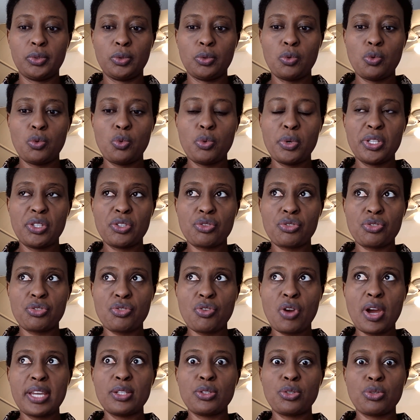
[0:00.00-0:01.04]
we
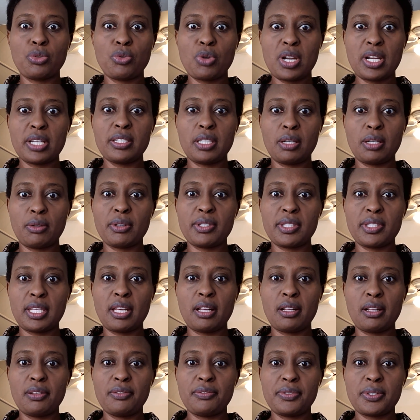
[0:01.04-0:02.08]
try to catch
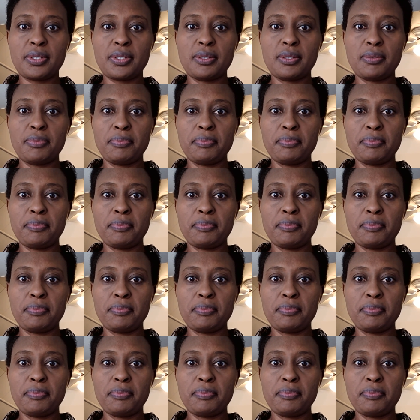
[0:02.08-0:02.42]
ourselves